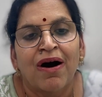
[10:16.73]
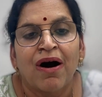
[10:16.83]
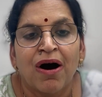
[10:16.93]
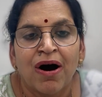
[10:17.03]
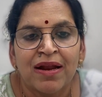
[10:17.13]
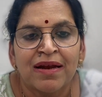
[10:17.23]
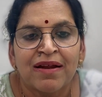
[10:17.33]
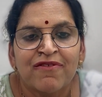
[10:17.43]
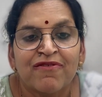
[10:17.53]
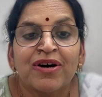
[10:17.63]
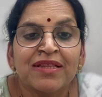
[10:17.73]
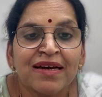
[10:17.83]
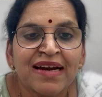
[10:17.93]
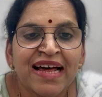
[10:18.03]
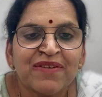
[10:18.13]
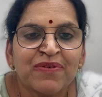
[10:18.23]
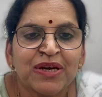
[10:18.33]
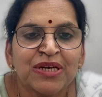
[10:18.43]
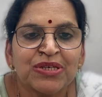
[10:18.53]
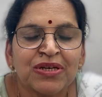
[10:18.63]
on further
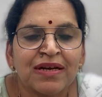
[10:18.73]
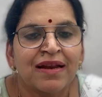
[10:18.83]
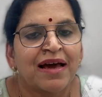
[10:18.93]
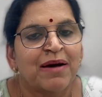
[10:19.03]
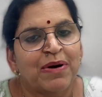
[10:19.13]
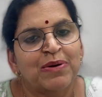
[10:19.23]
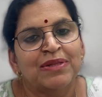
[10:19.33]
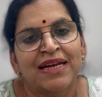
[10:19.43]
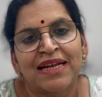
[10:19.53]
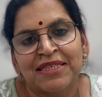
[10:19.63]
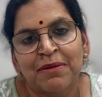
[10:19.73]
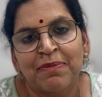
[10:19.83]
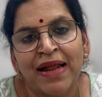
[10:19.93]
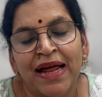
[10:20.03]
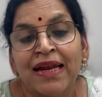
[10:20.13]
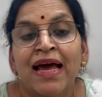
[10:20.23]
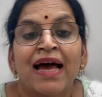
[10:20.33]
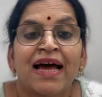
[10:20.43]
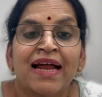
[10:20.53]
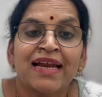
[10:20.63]
clarification about the lesson plan
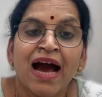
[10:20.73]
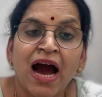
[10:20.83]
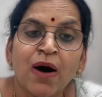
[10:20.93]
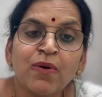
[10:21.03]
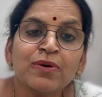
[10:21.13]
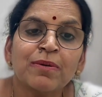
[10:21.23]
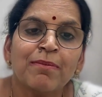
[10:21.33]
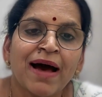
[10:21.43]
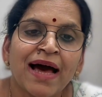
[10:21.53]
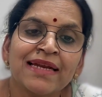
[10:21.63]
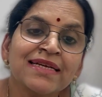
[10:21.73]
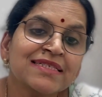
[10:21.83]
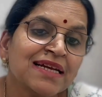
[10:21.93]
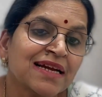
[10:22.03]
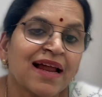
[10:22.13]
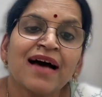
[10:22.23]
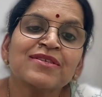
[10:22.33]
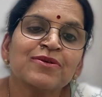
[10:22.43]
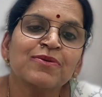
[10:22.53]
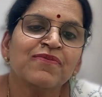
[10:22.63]
and how to manage the
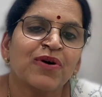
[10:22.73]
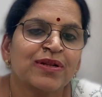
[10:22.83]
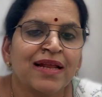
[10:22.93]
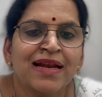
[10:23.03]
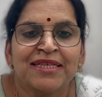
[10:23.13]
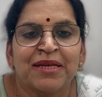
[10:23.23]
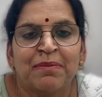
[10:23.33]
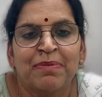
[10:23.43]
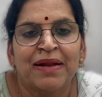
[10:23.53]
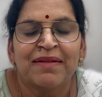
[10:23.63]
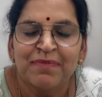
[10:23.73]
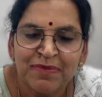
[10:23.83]
classroom for the lesson plan.